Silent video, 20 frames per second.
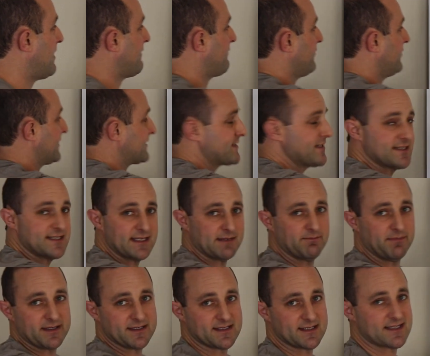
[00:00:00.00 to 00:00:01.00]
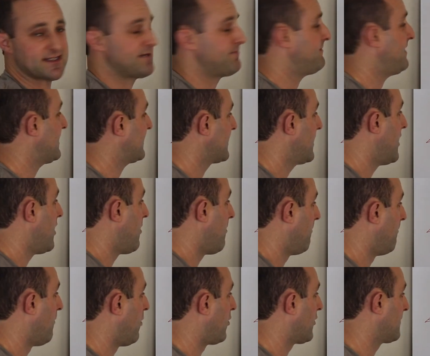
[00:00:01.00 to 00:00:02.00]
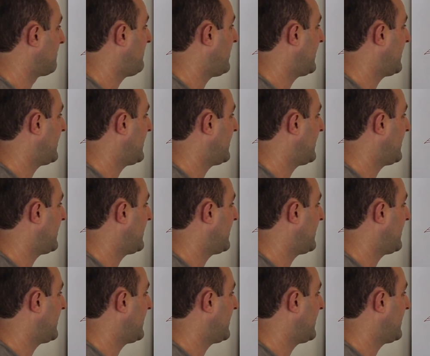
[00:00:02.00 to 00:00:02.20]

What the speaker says: way for an existing business to make more